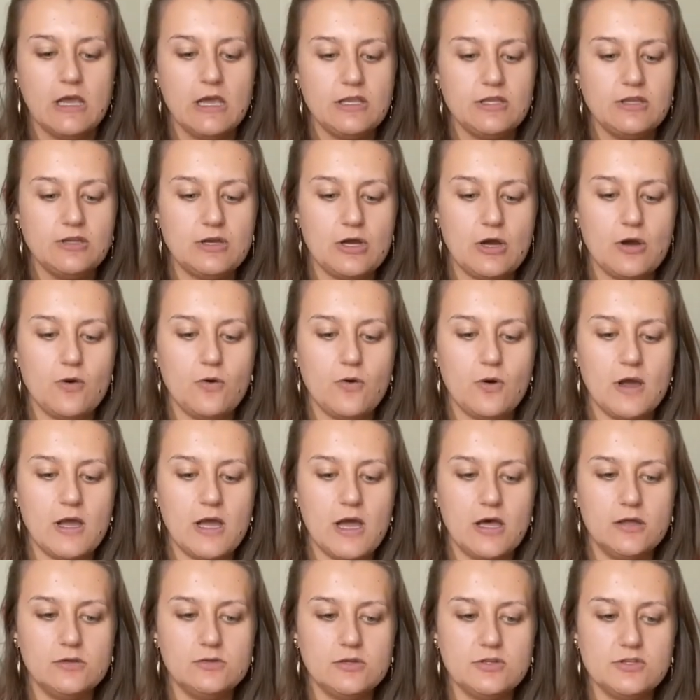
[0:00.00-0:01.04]
You
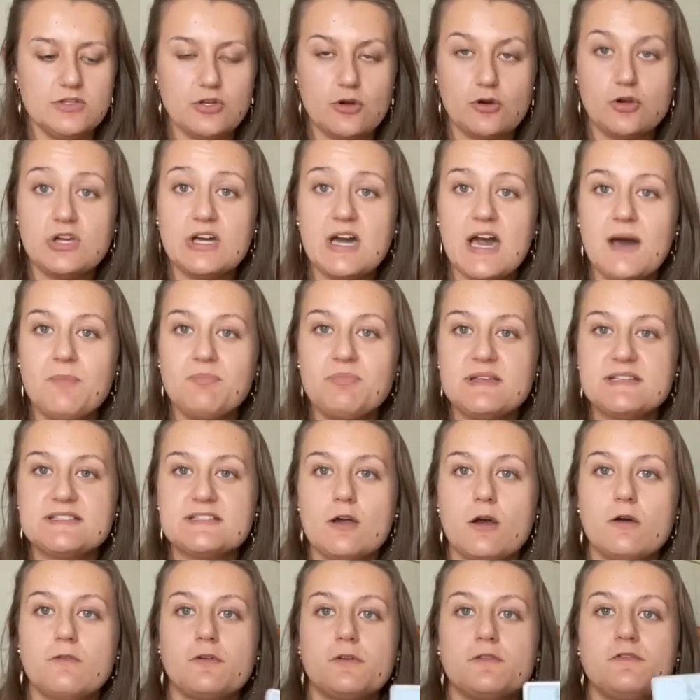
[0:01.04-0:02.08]
know, your cup is
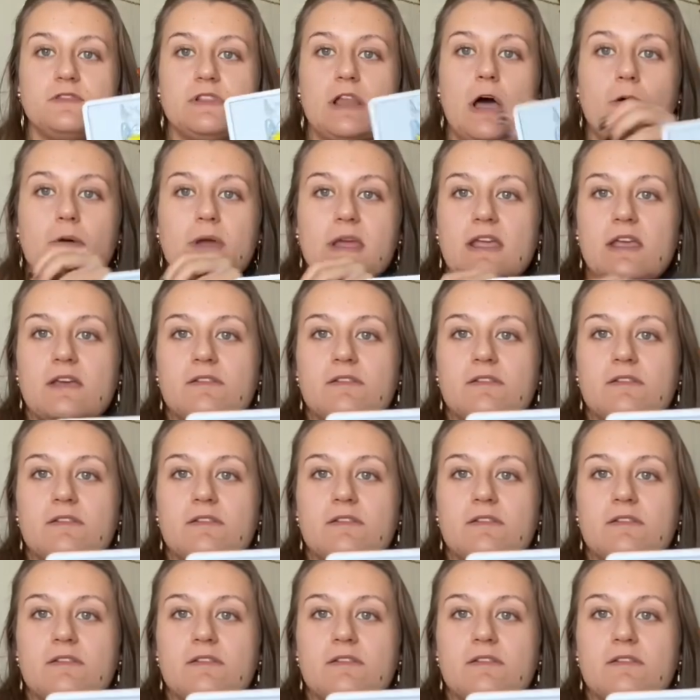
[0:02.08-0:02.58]
overflowing.